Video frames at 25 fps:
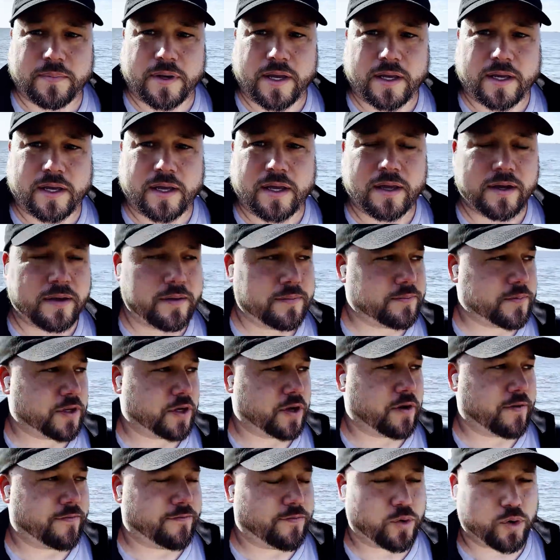make, you
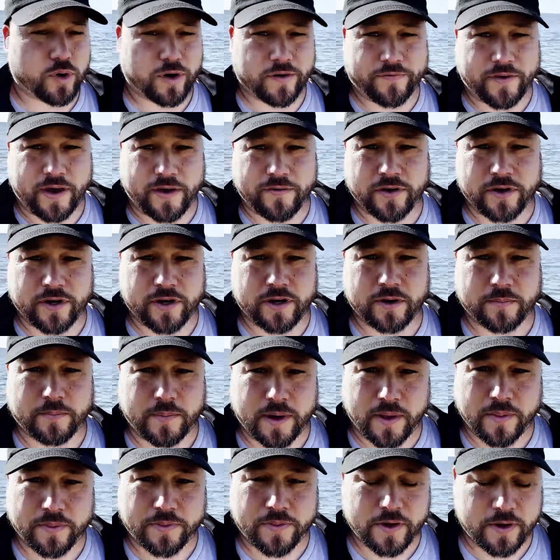know, $400 to $500 a
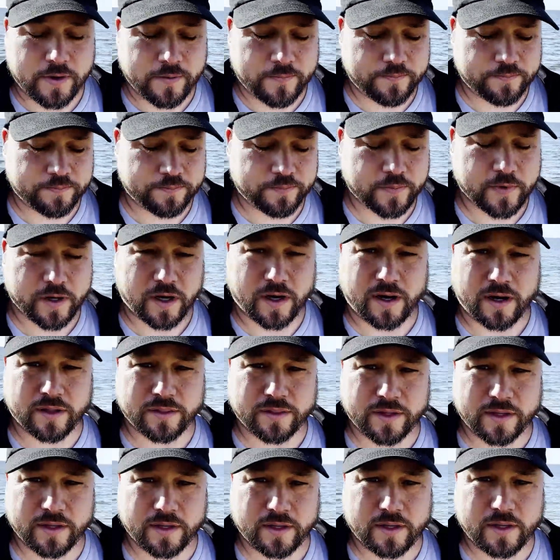month on
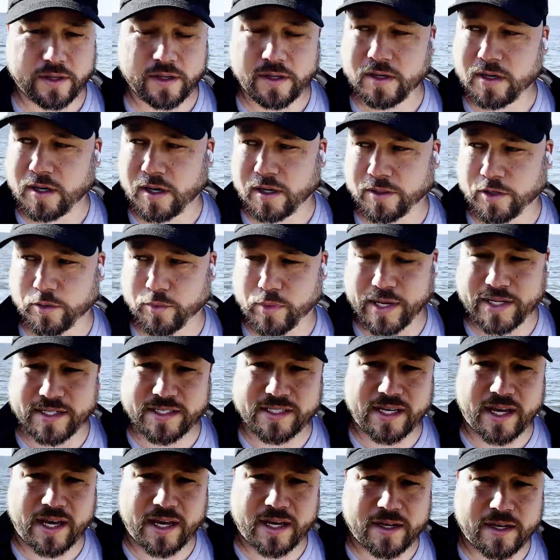the rent
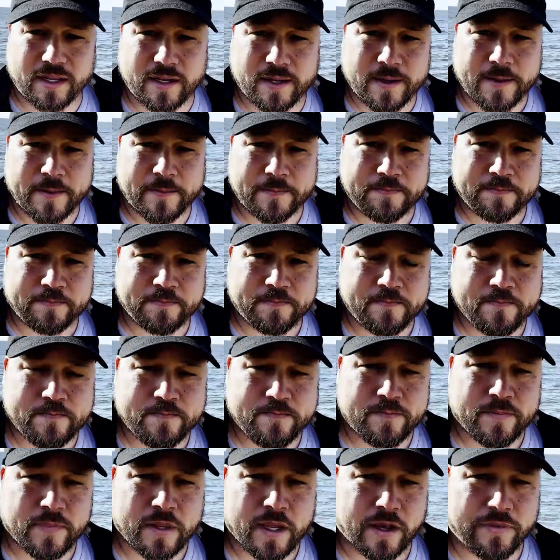side,
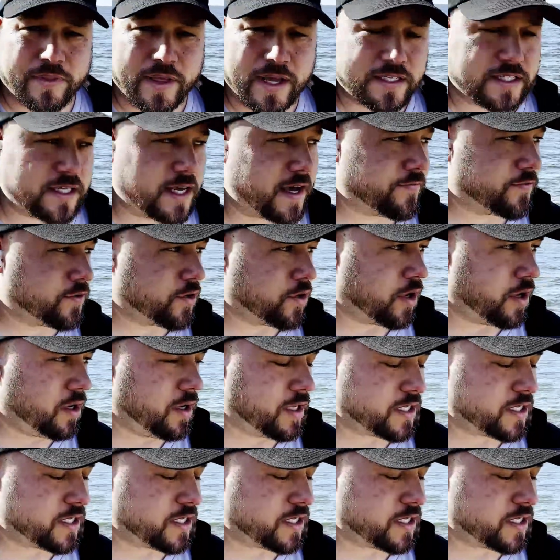and that's after all